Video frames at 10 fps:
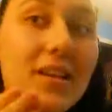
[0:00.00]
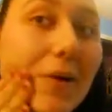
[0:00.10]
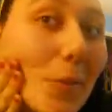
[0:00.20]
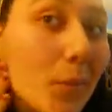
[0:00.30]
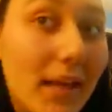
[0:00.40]
They
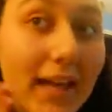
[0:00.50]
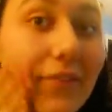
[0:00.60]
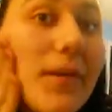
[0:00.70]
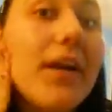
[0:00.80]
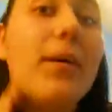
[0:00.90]
don't
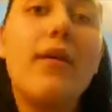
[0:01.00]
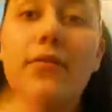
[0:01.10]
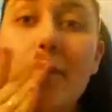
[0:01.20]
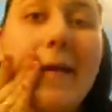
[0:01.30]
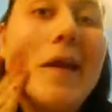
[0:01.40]
blend very well
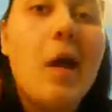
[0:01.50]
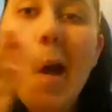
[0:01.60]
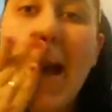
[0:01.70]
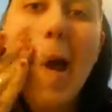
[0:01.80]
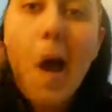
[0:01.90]
for me.
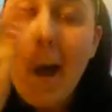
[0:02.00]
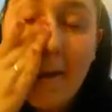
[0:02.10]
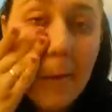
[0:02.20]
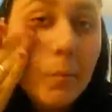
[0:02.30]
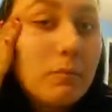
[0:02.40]

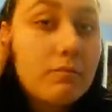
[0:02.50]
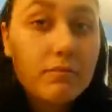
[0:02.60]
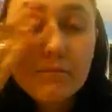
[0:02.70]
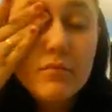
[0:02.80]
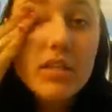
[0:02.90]

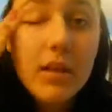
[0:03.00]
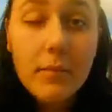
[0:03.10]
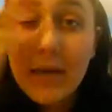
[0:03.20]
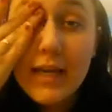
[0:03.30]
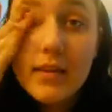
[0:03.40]
To
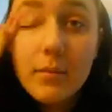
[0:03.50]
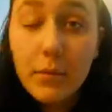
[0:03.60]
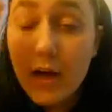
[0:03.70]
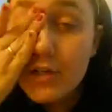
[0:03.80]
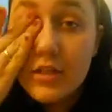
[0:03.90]
me, the
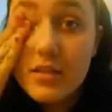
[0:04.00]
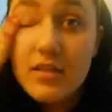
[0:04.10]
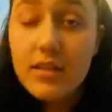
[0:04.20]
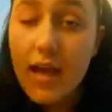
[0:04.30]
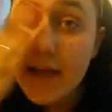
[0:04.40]
brushes
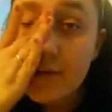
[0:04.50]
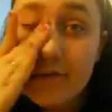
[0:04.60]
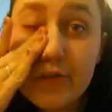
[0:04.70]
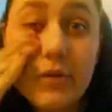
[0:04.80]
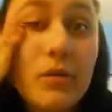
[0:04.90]

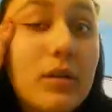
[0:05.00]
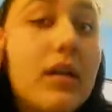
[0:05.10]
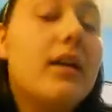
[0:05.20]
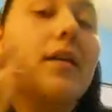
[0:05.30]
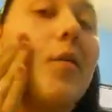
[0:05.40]
tend to
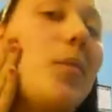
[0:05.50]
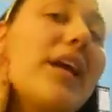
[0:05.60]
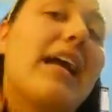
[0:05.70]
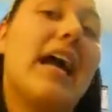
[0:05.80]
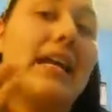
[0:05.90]

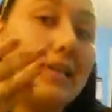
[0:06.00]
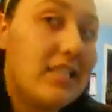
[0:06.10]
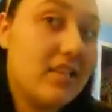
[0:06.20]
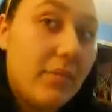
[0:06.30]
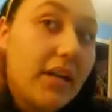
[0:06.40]
make it kind of
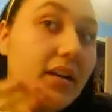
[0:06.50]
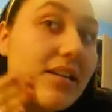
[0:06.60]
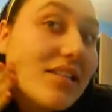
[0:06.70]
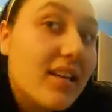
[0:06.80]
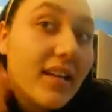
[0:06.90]
smear
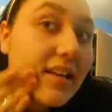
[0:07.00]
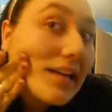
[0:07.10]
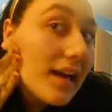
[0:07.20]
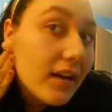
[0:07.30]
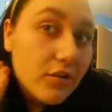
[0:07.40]
instead of
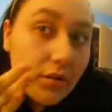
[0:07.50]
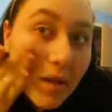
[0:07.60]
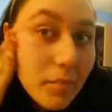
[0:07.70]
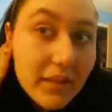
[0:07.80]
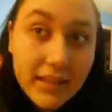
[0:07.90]
getting
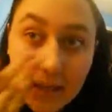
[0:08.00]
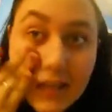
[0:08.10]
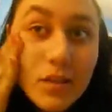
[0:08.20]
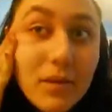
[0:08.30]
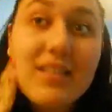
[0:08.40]
actually blended
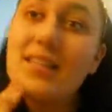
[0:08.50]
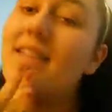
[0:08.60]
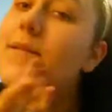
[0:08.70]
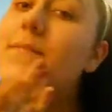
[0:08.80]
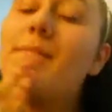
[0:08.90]
into my
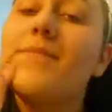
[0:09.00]
skin.